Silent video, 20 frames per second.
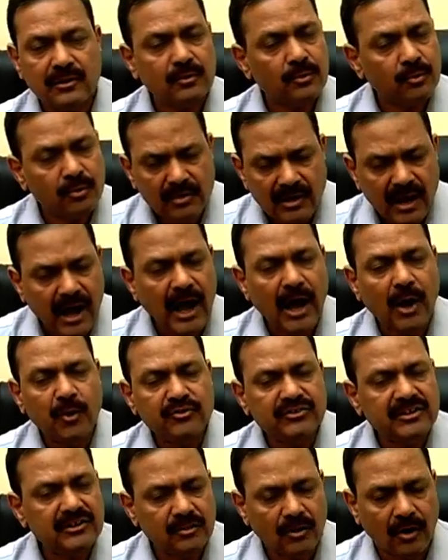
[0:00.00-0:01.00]
own
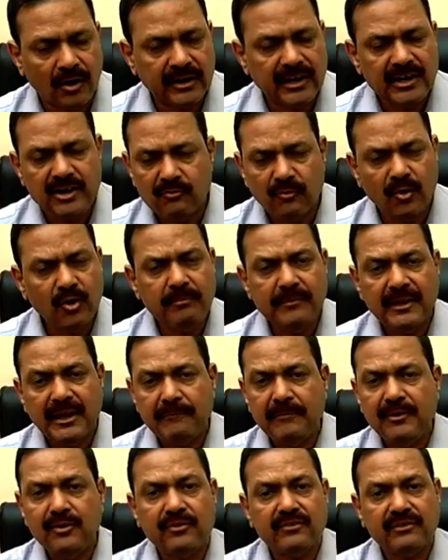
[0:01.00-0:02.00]
house in order, you won't be
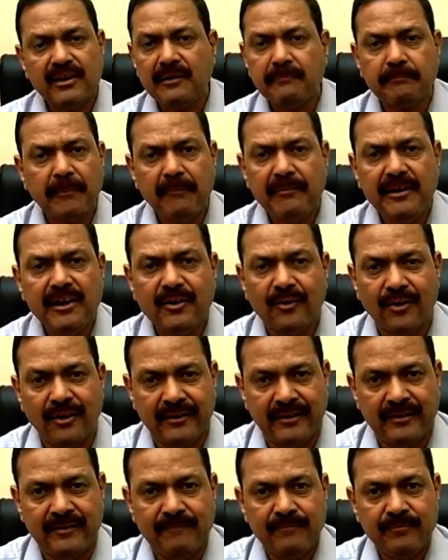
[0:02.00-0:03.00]
able to set public
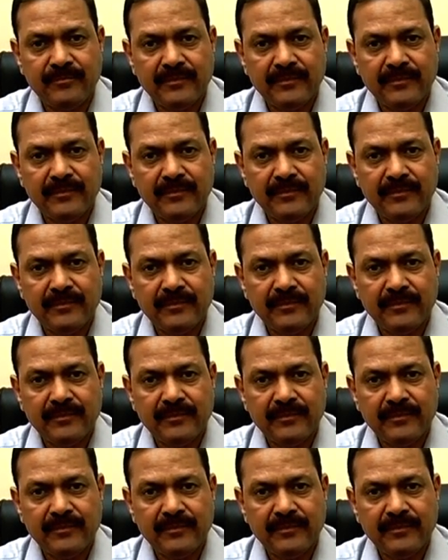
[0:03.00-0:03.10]
order.